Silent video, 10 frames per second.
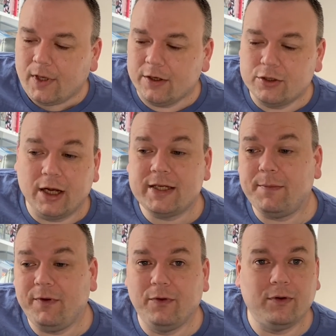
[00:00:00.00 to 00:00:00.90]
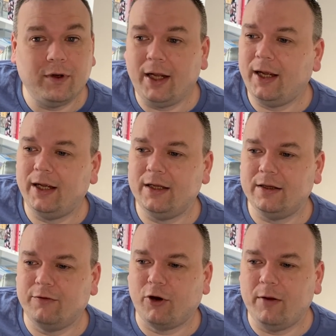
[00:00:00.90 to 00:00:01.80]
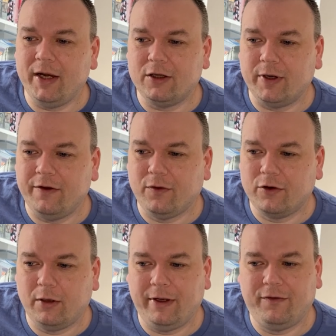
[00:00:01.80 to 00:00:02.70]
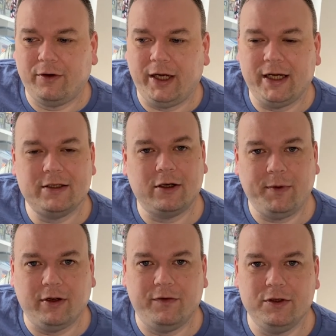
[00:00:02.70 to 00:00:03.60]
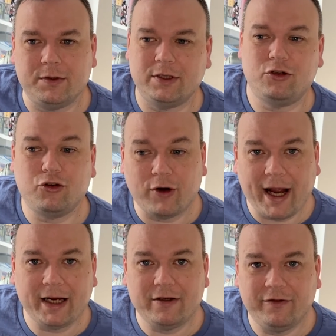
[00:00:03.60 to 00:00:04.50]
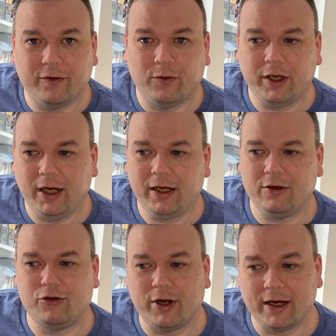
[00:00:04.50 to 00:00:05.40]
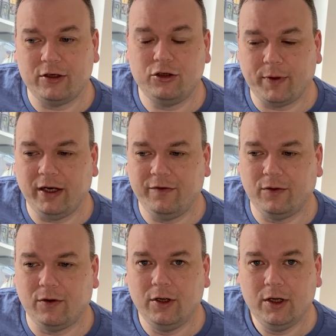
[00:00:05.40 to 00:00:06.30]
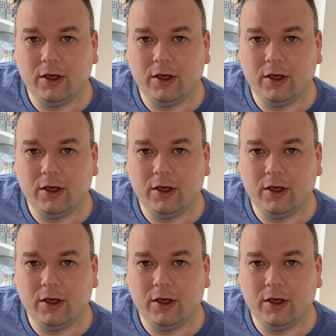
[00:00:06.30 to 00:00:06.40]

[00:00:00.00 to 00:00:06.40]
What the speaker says: So as I said before, the Royal Mail 24 and Royal Mail 48 is not to be confused with the tracked 48 and tracked 24.